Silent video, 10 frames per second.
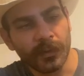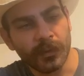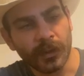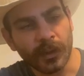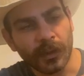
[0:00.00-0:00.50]

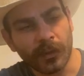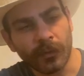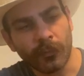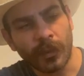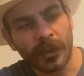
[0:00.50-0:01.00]

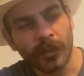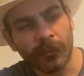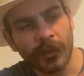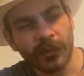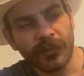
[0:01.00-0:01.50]
right
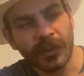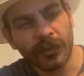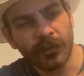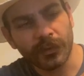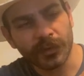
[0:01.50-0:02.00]
above
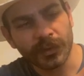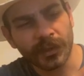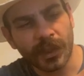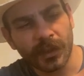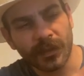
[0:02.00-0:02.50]
here, there's
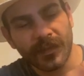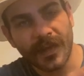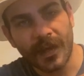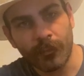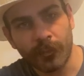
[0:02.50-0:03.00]
not
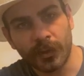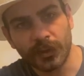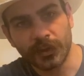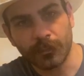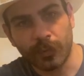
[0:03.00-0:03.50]
that
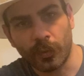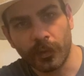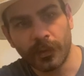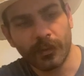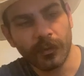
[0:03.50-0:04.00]
much
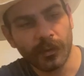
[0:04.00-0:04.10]
support.